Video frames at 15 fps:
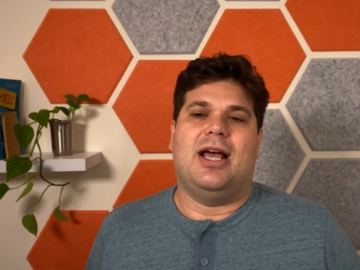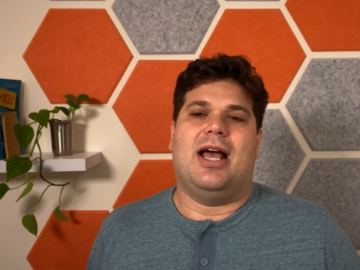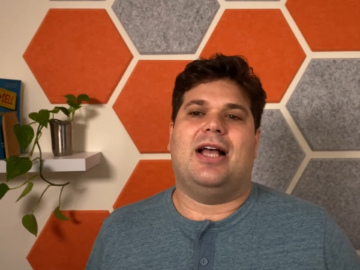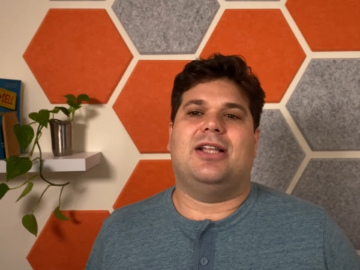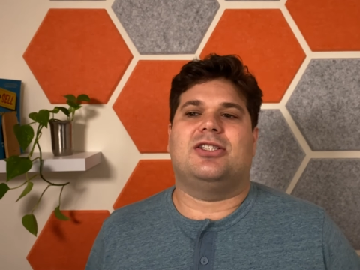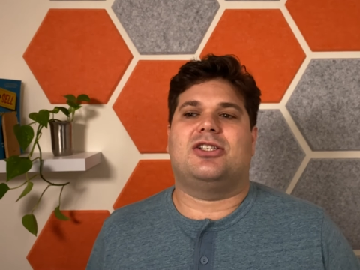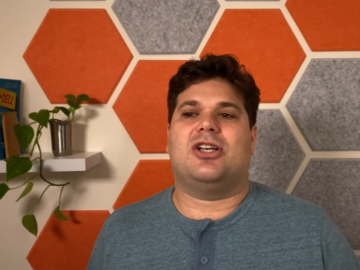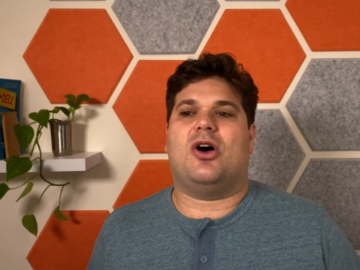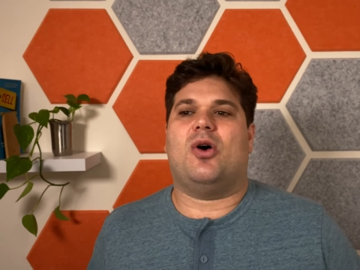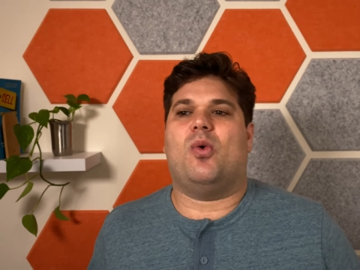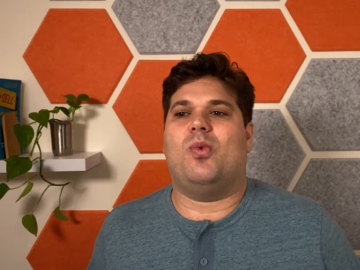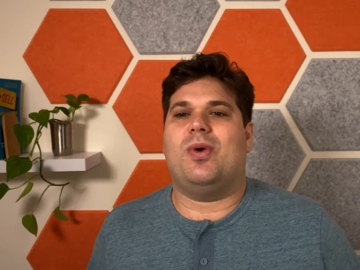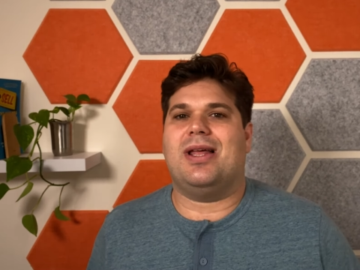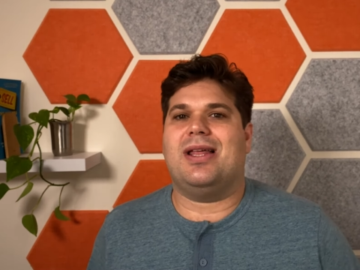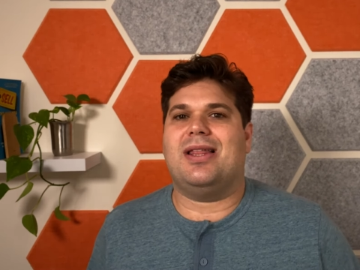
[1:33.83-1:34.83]
And so
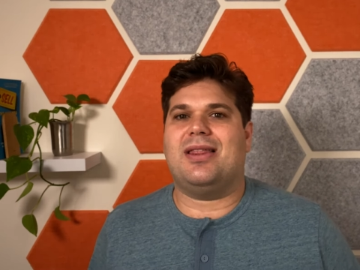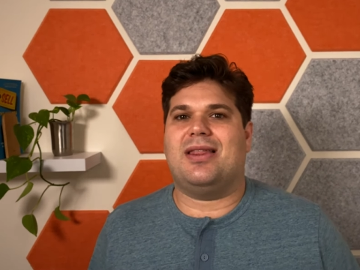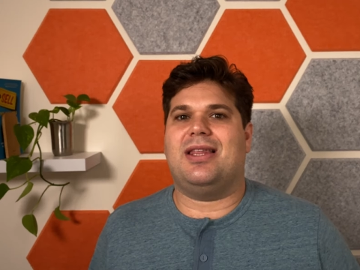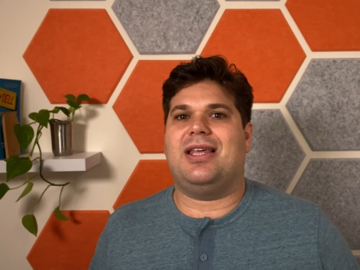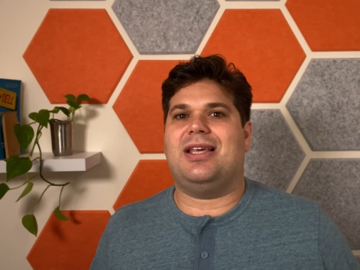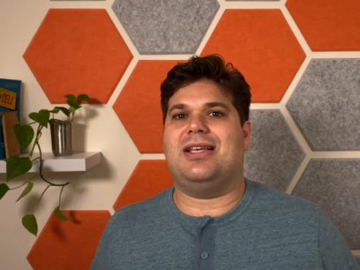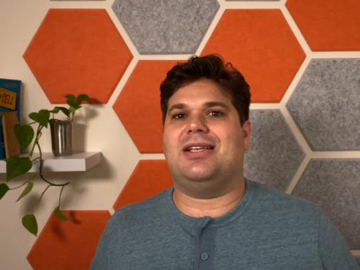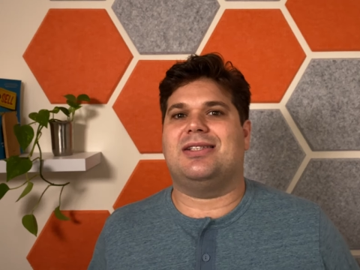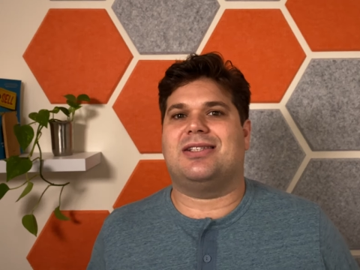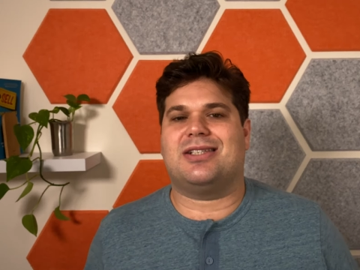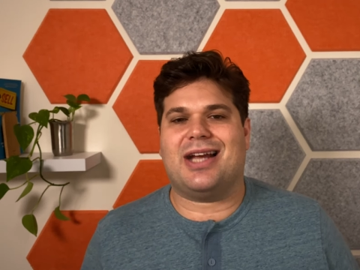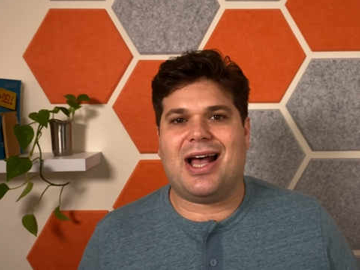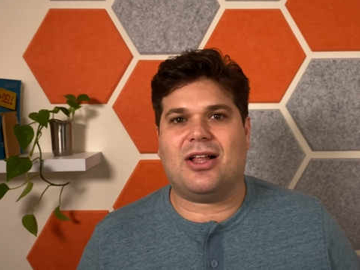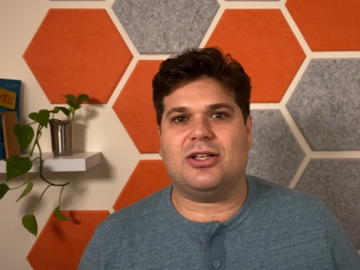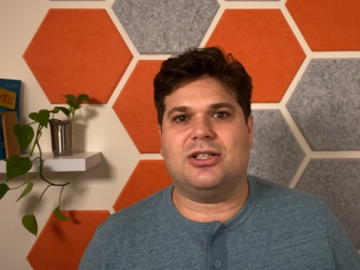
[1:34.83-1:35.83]
with these
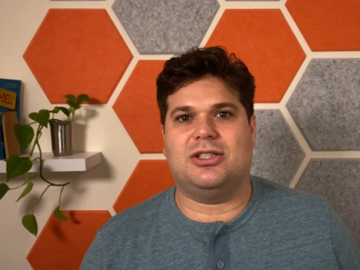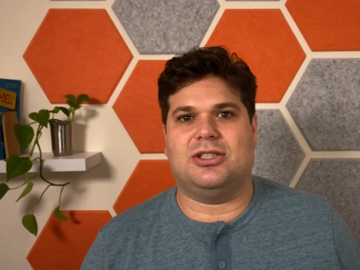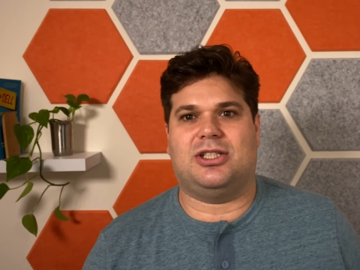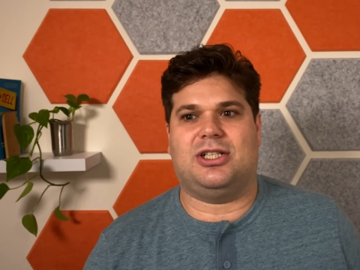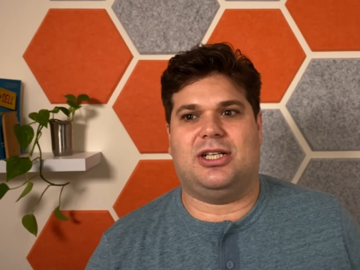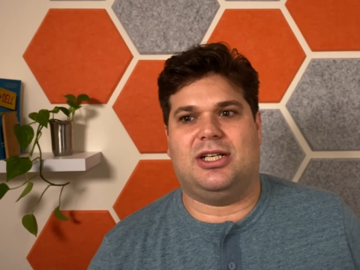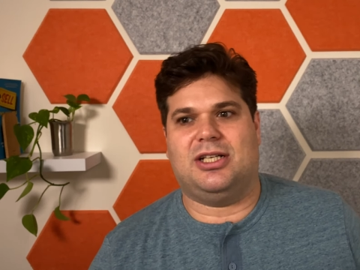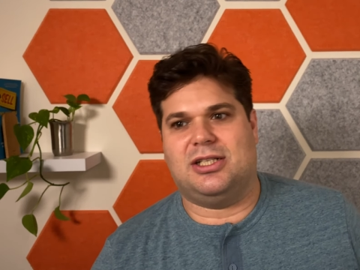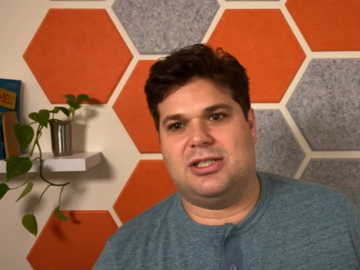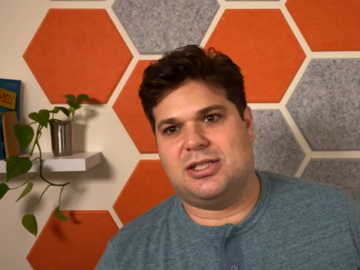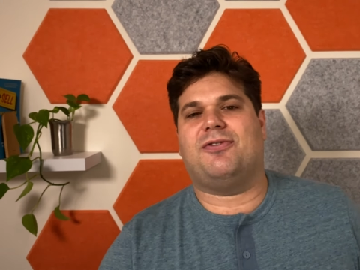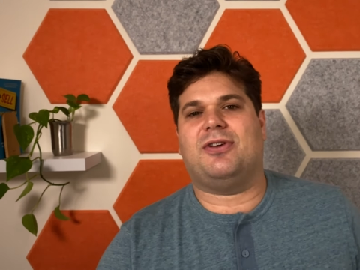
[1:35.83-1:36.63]
challenges,